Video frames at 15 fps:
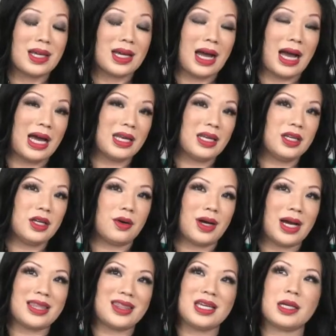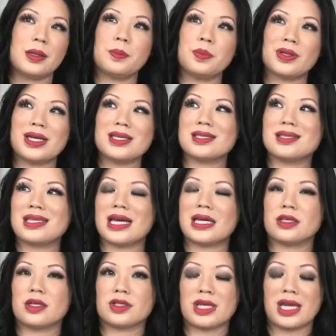I don't know. I think in places
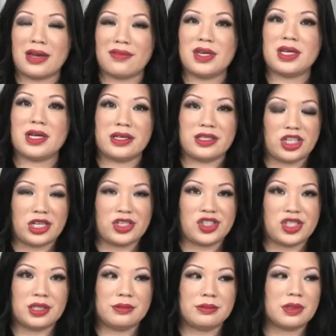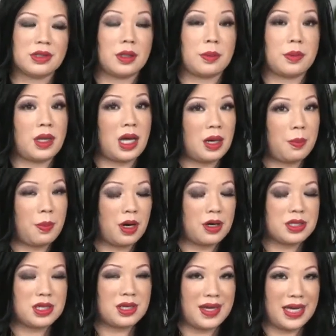that there's heavy congestion, a lot of
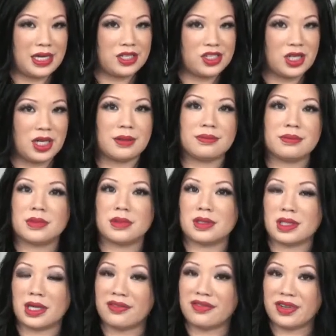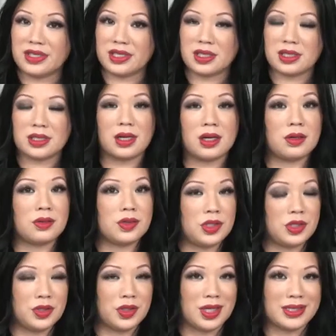parts of Asia, San Francisco,
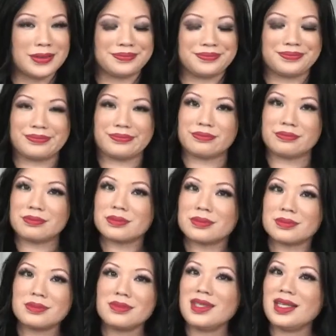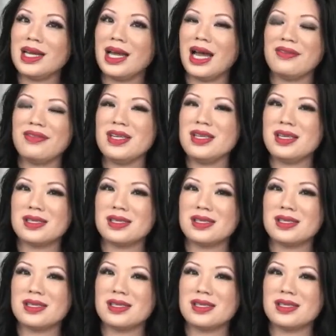New York, having these